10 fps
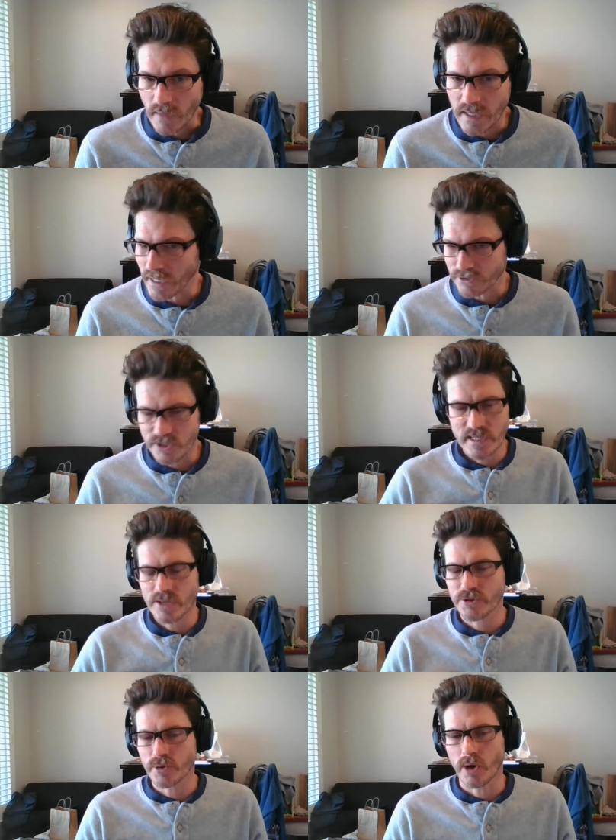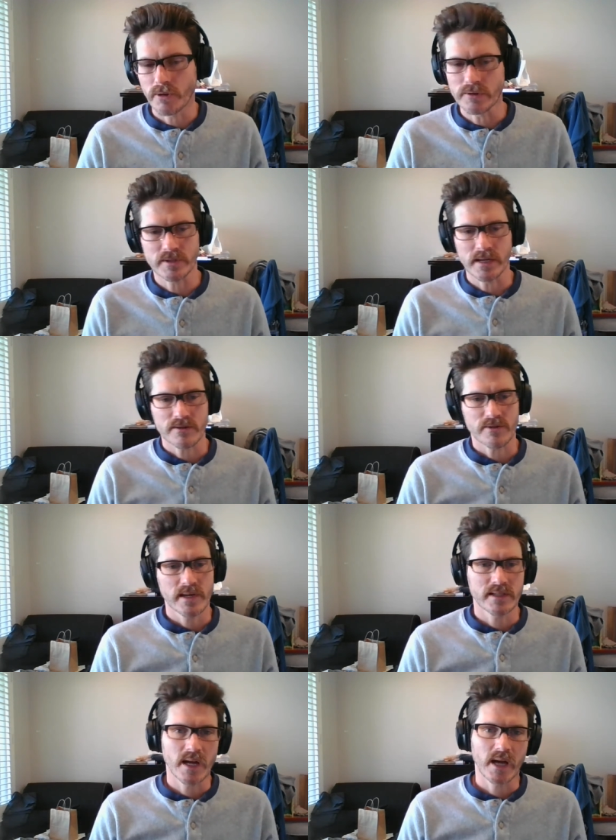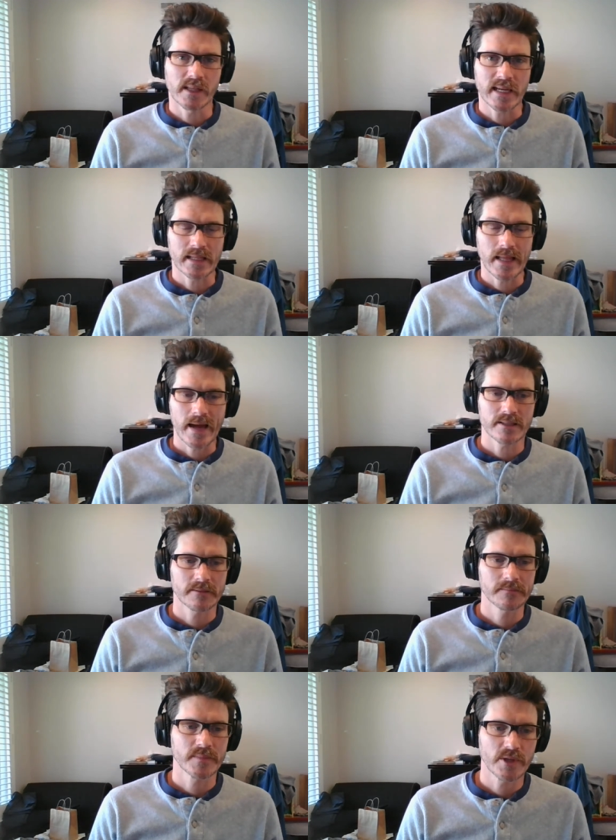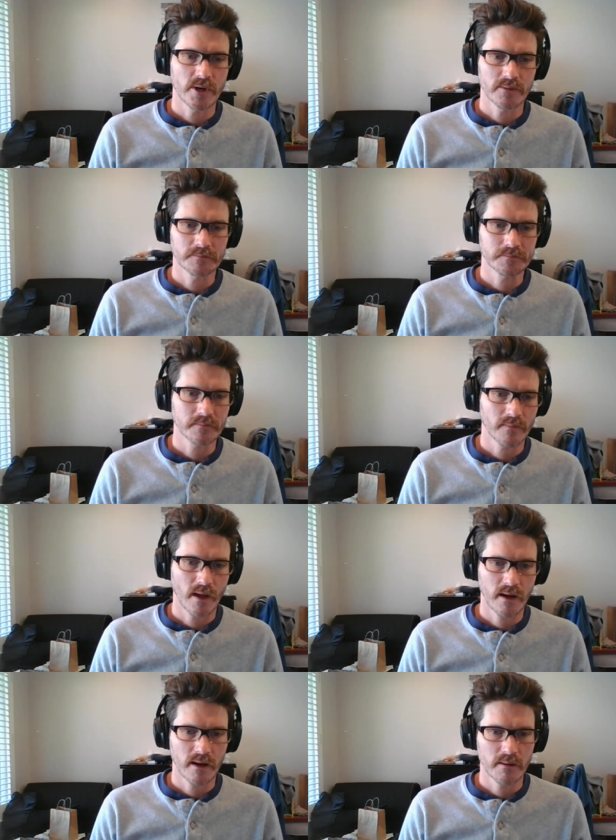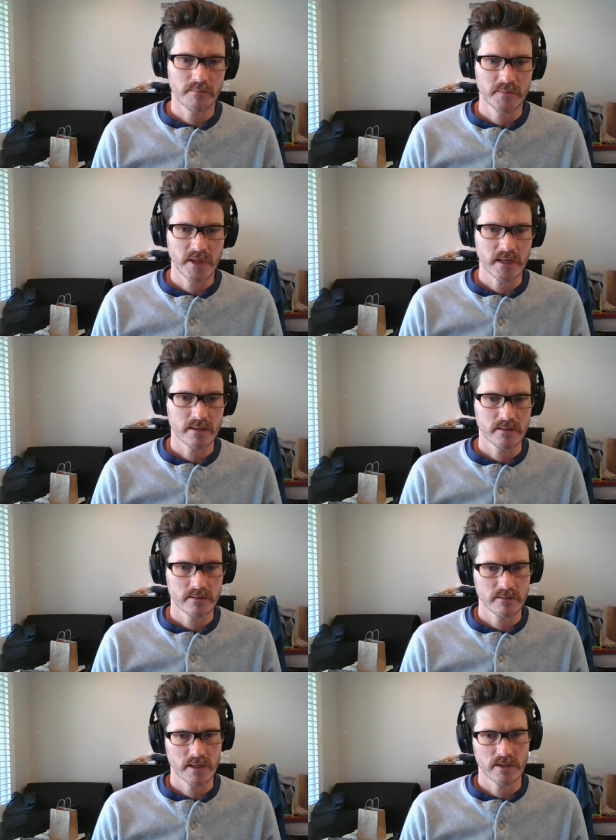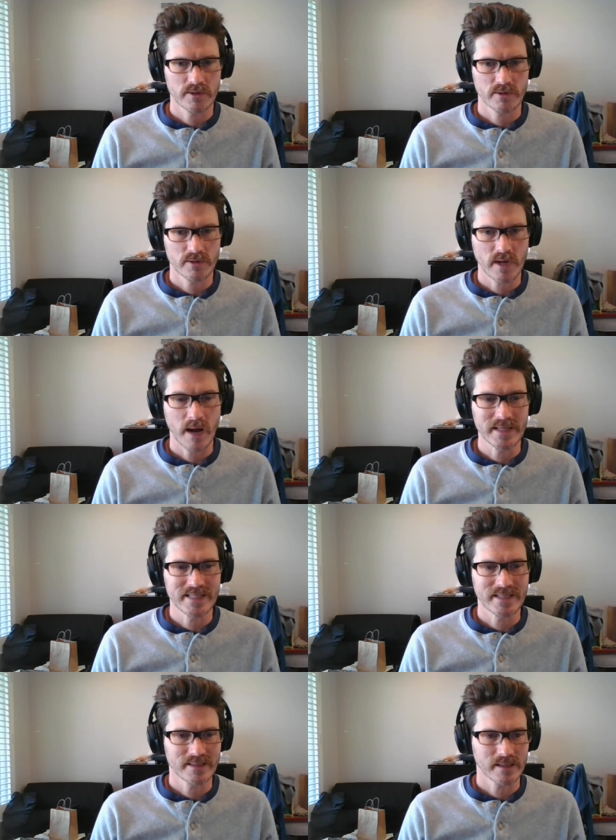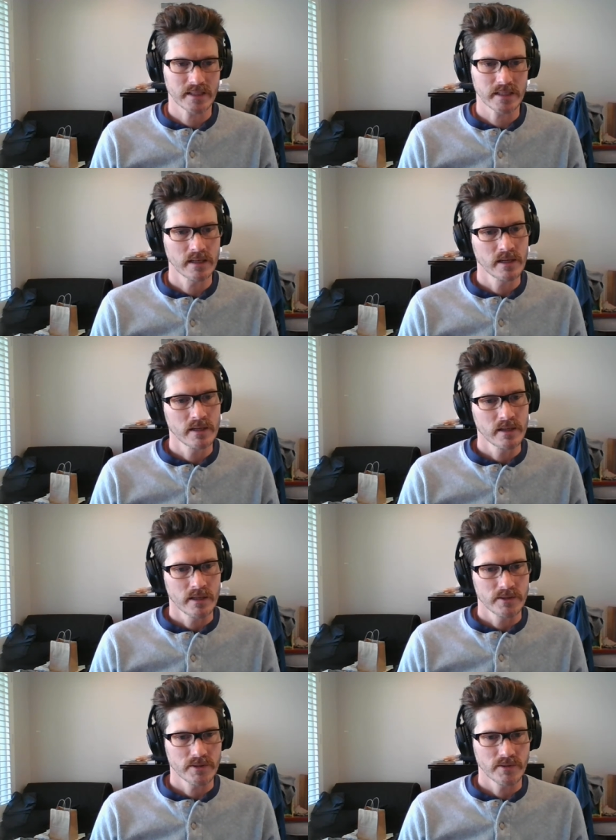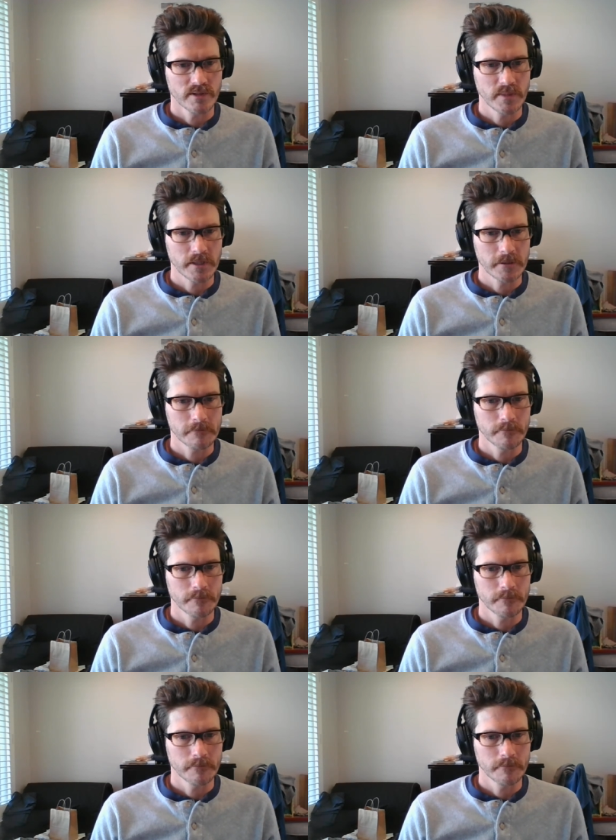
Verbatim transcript: anyhow just think through all those things right it's an online class so um, think think commonsensically so to speak